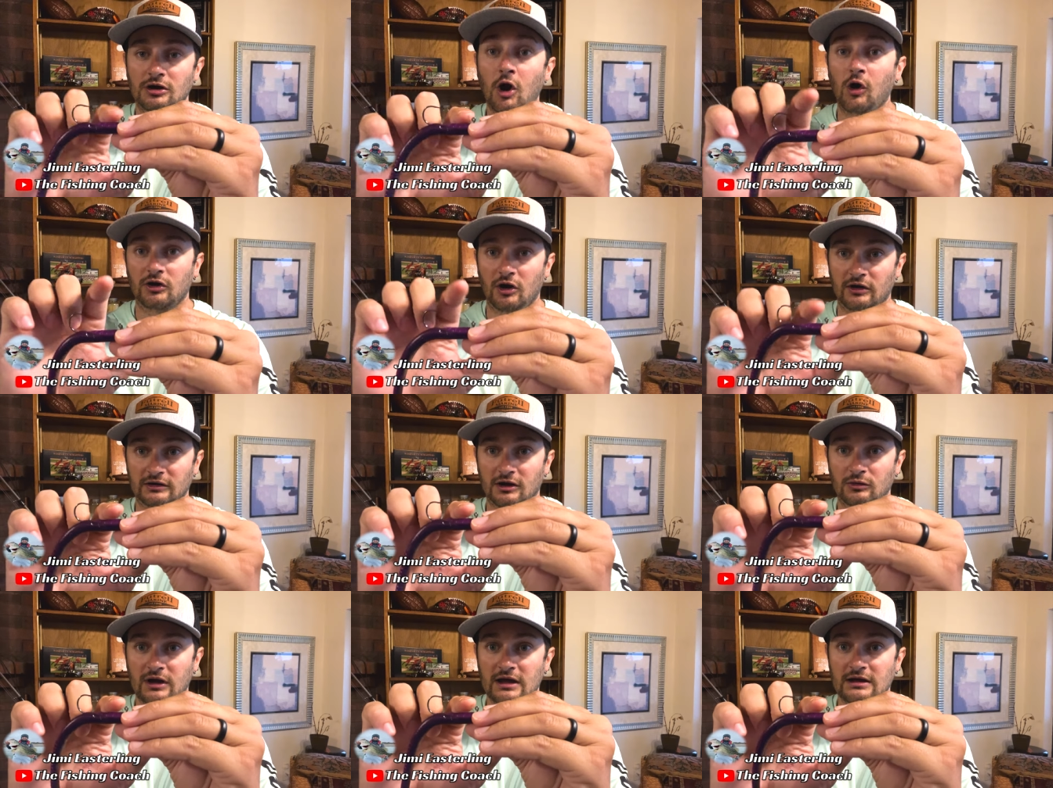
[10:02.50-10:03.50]
guard on it,
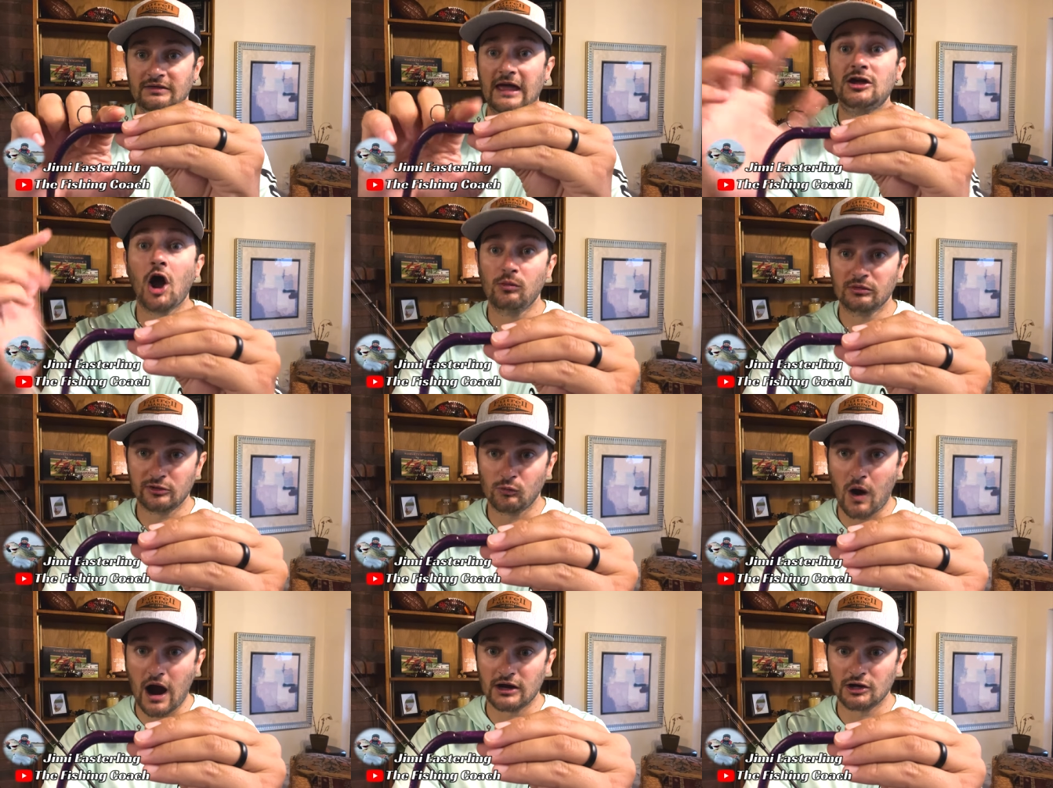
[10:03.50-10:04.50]
okay? They come with the
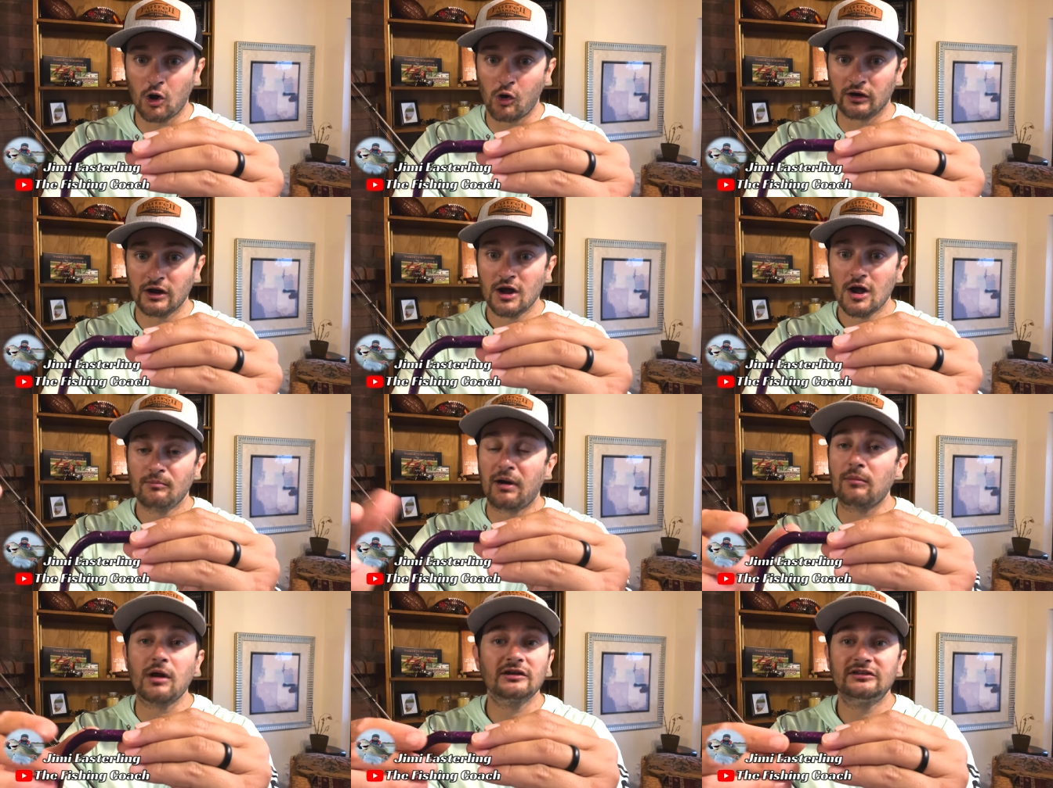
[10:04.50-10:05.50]
wire guard, but
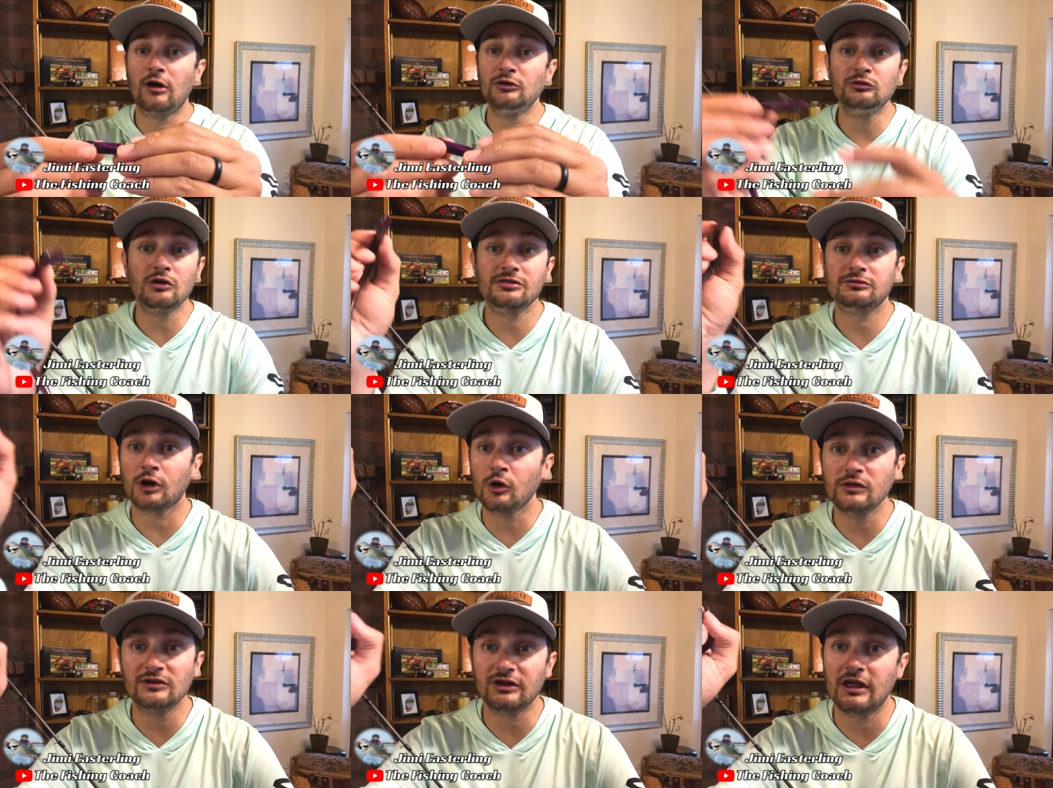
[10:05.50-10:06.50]
I'm not telling you to throw
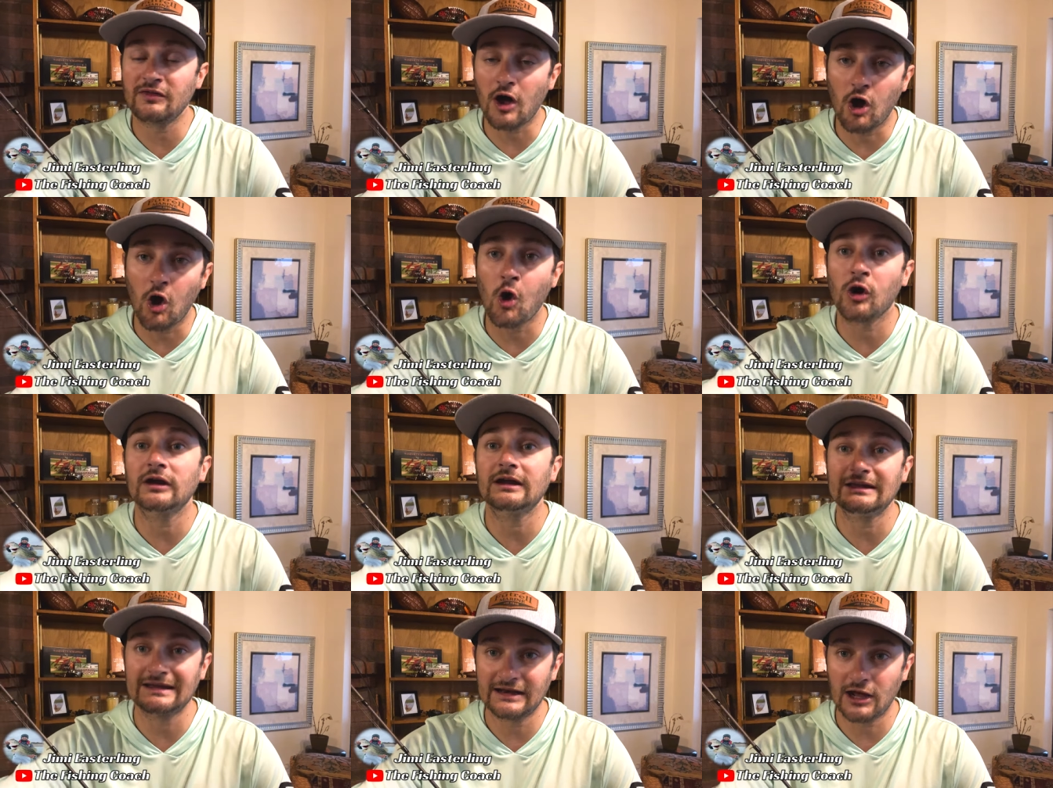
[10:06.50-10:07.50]
this in the heart
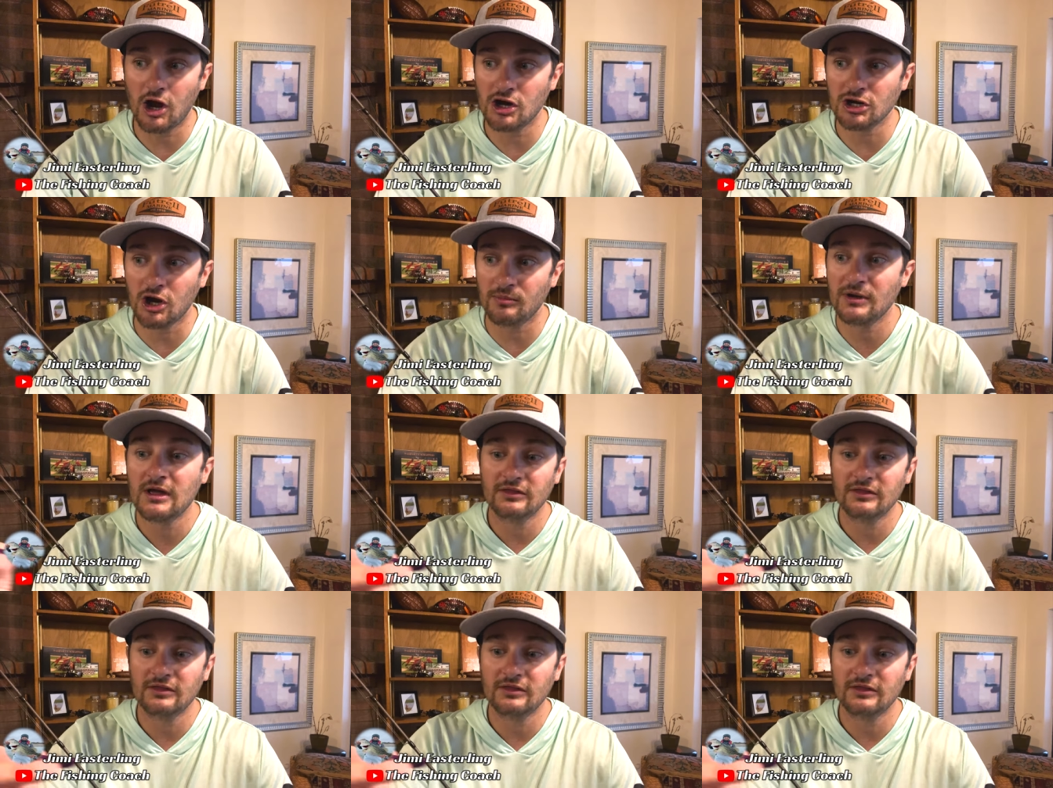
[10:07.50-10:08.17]
and get it hung up.